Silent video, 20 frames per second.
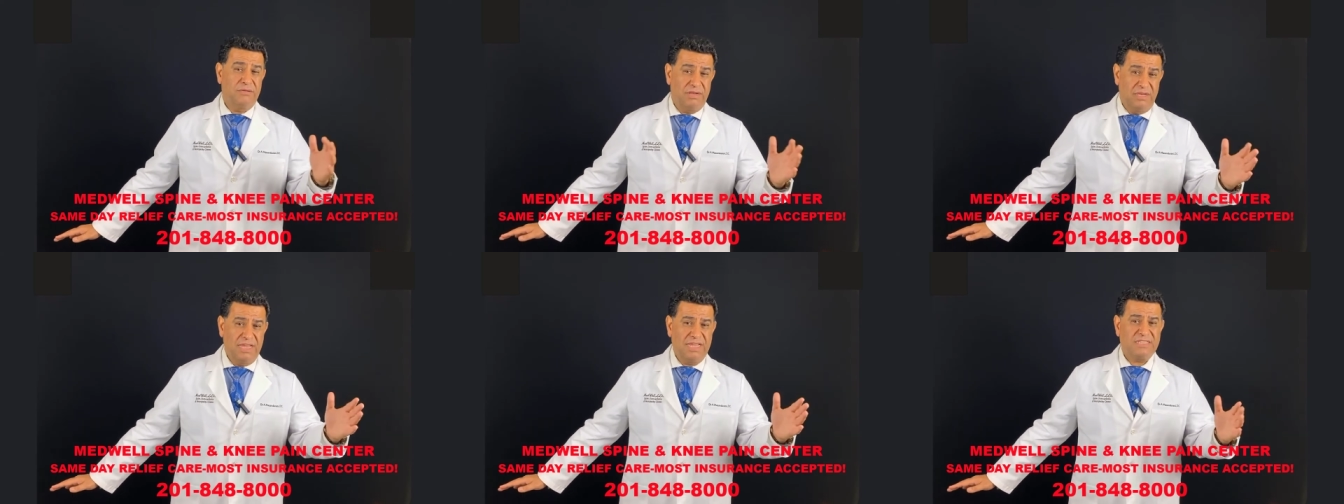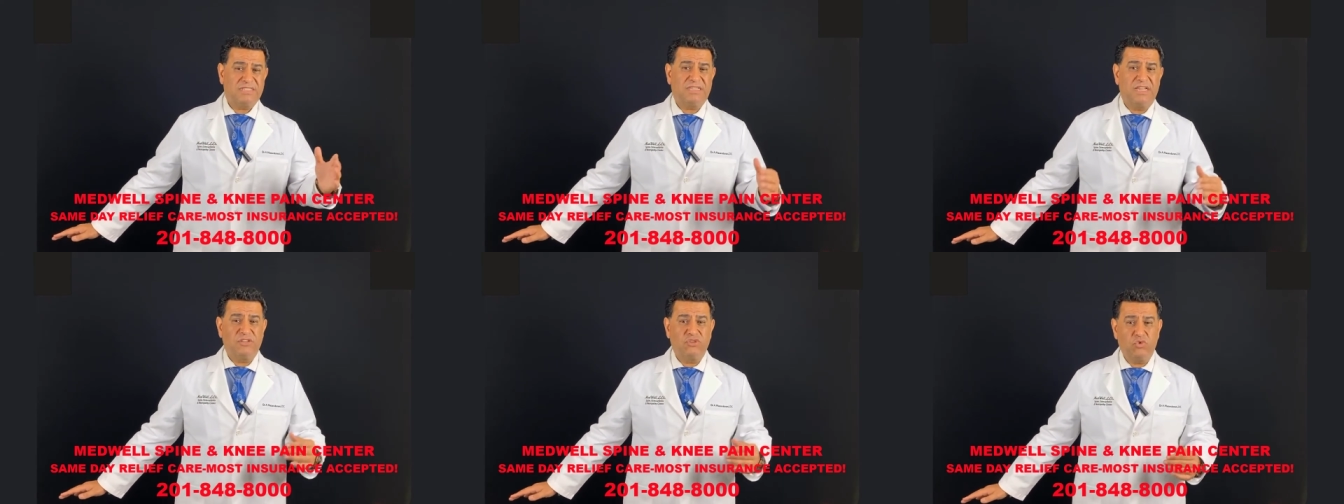
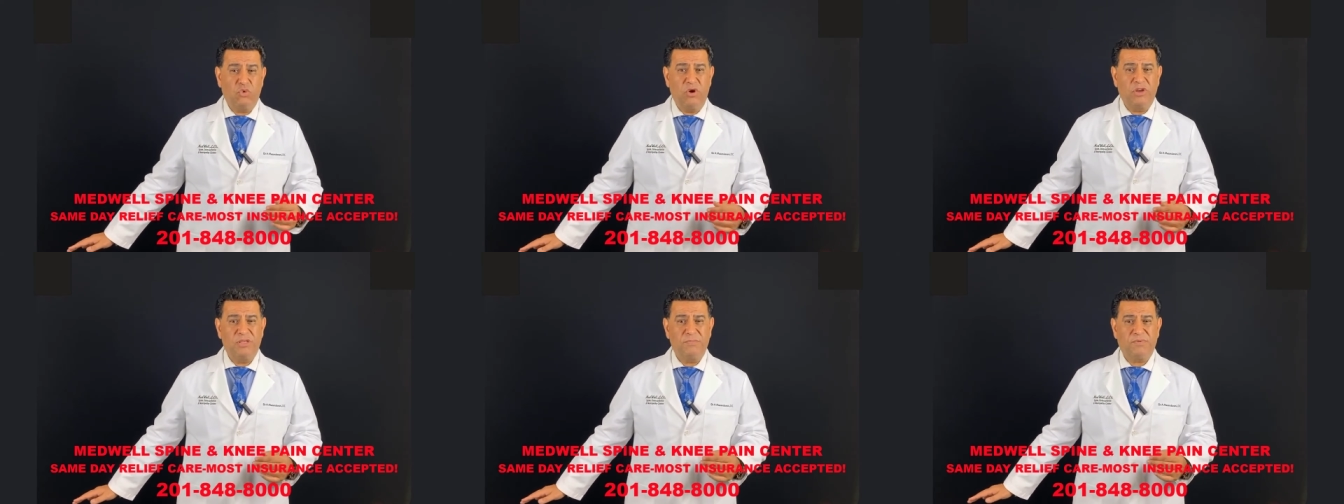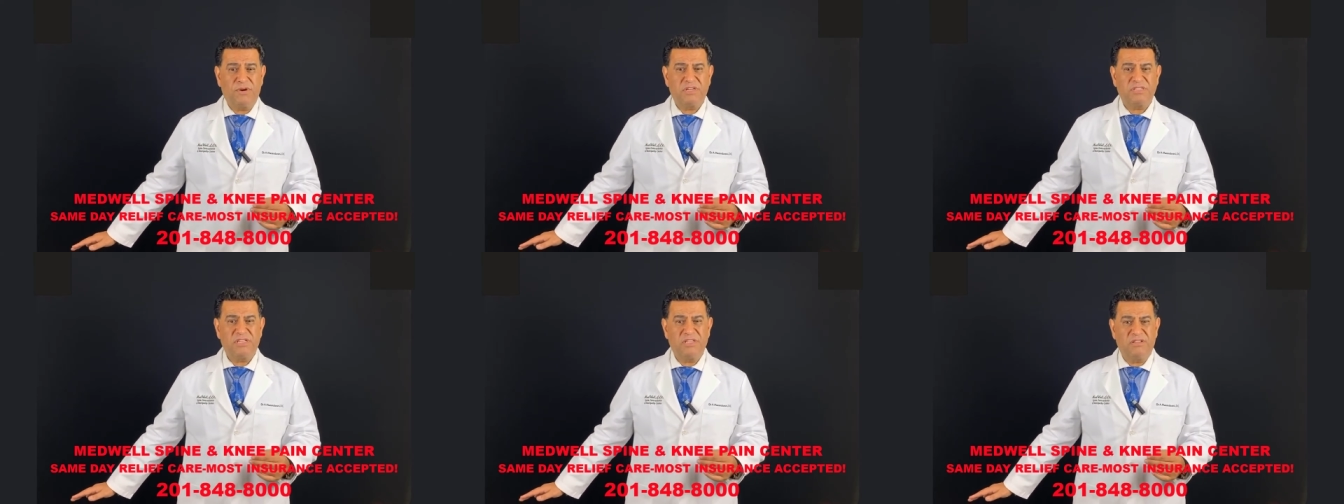less than
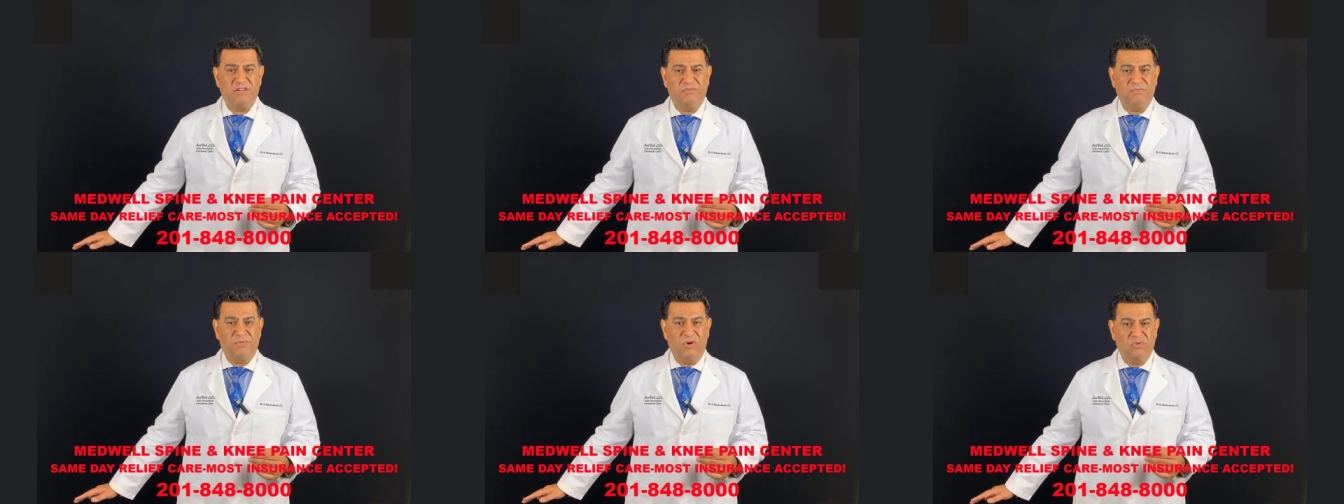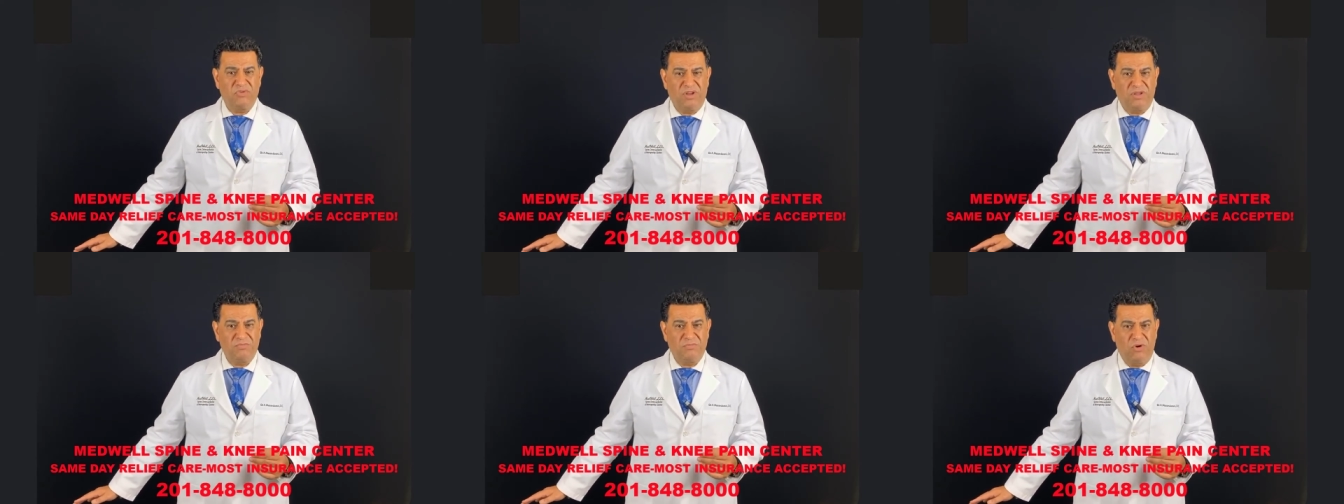20% of
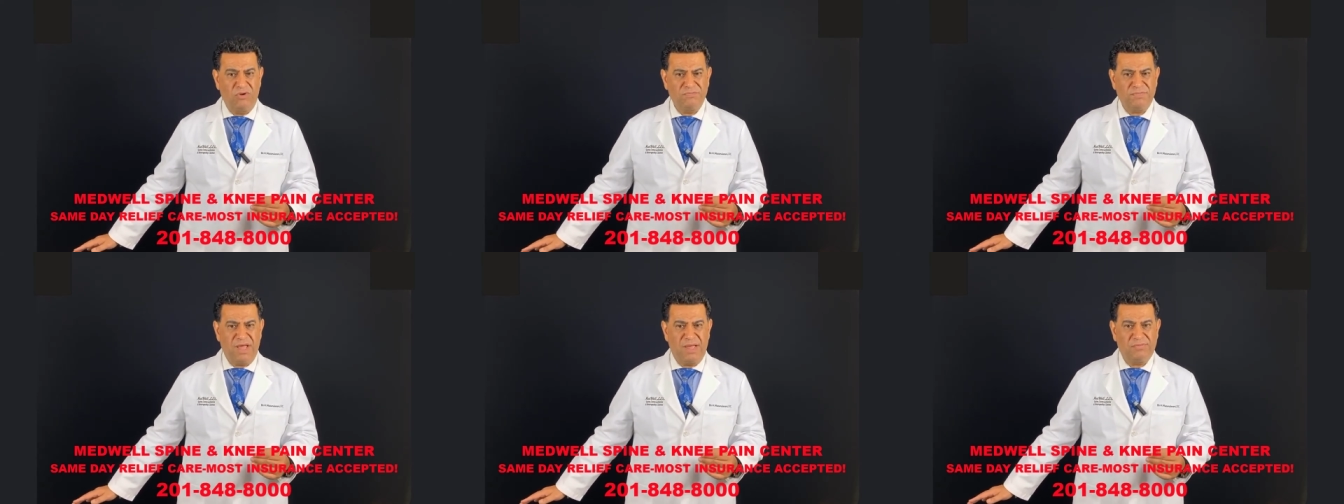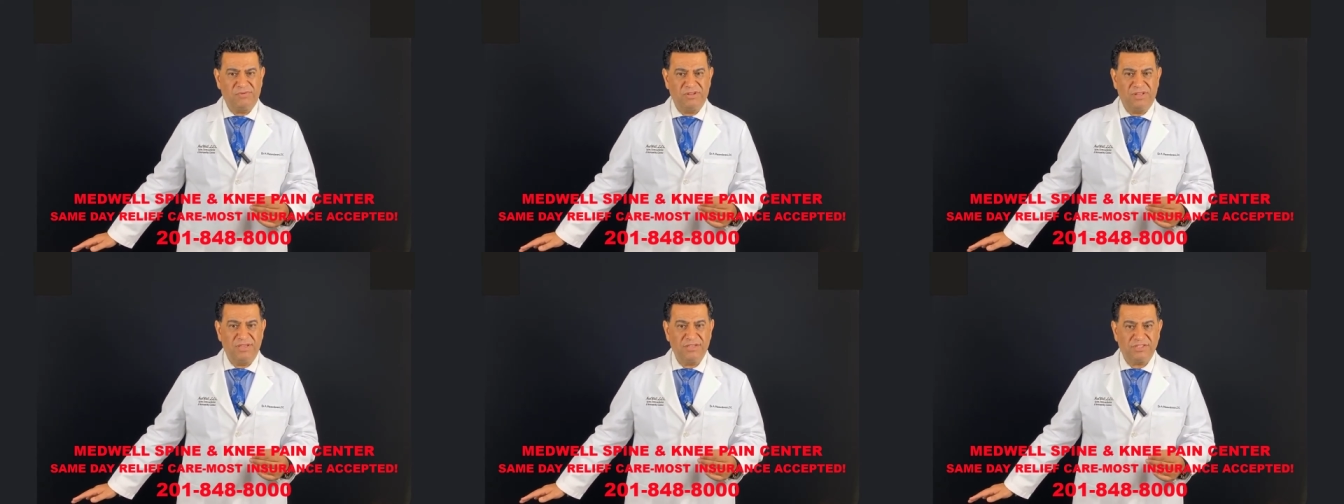bone on bone
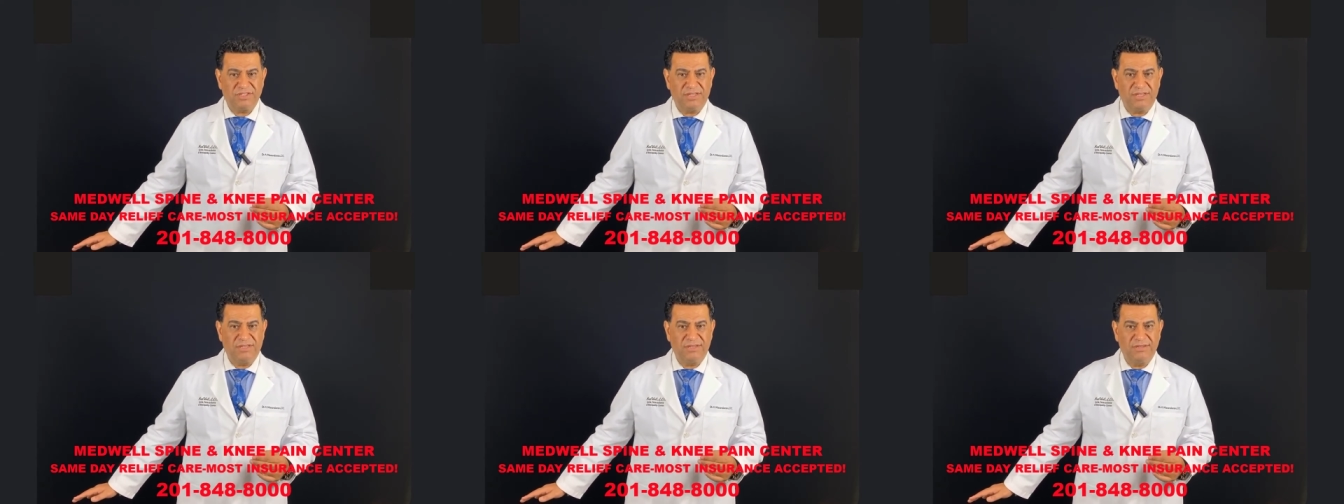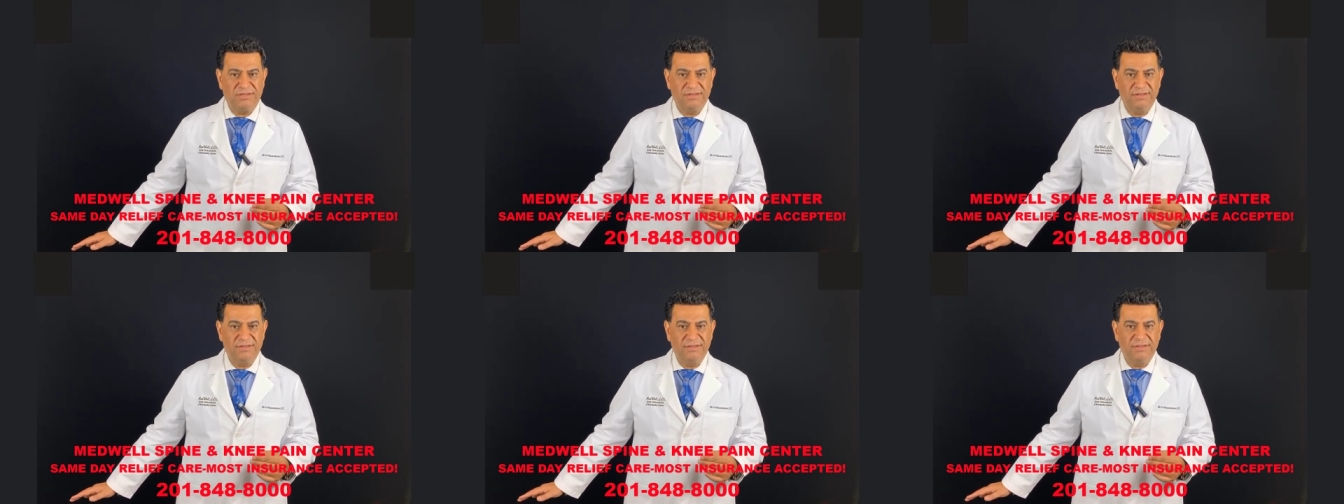
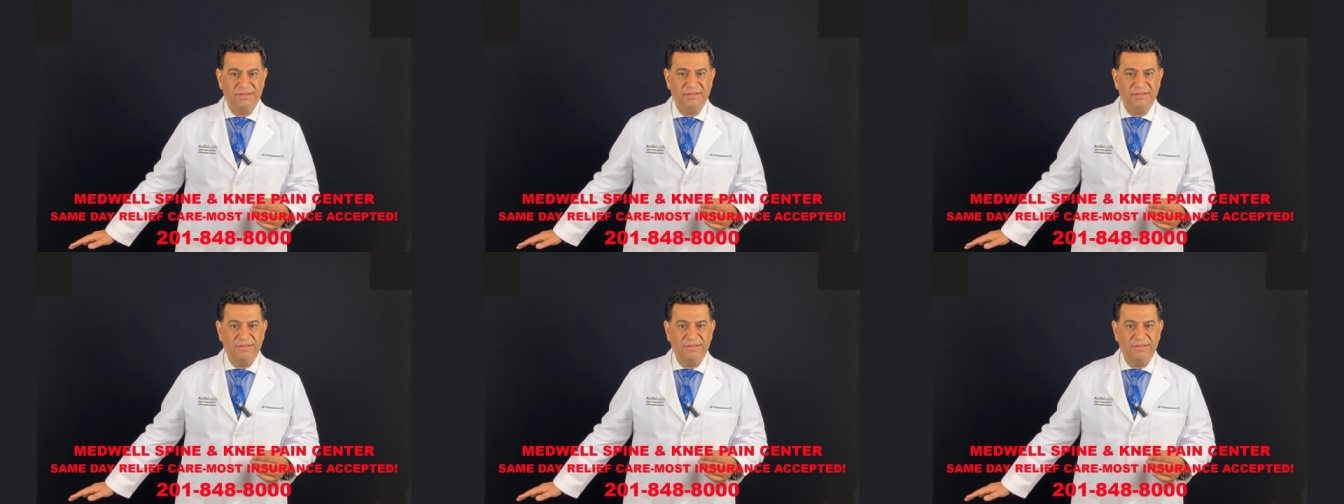population,